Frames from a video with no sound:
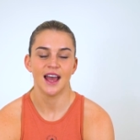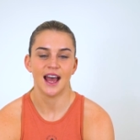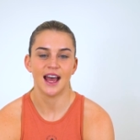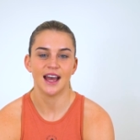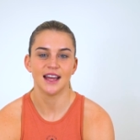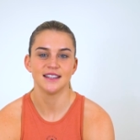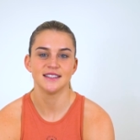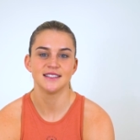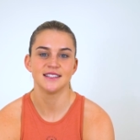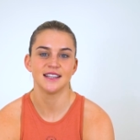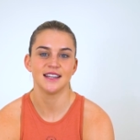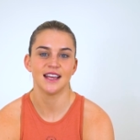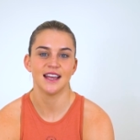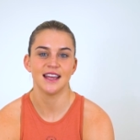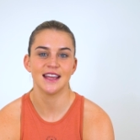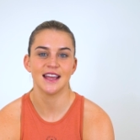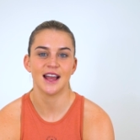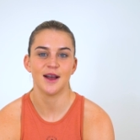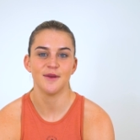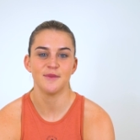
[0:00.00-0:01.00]
and
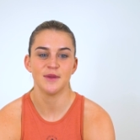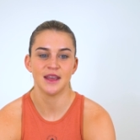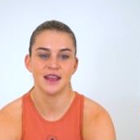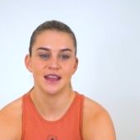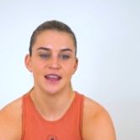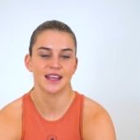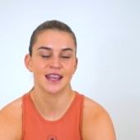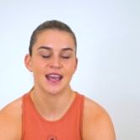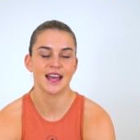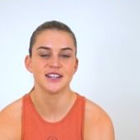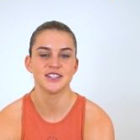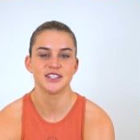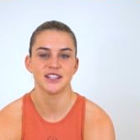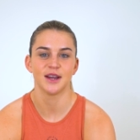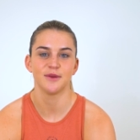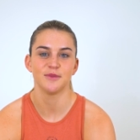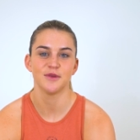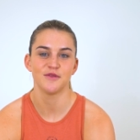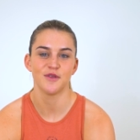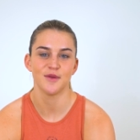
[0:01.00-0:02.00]
today I'm here catching
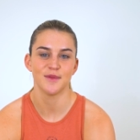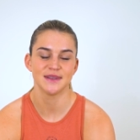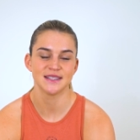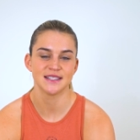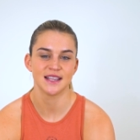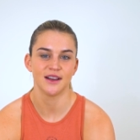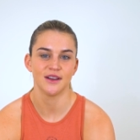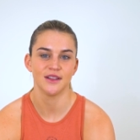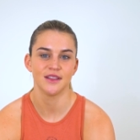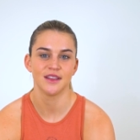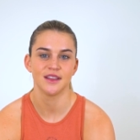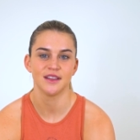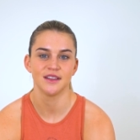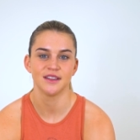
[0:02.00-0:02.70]
up with Women's Health.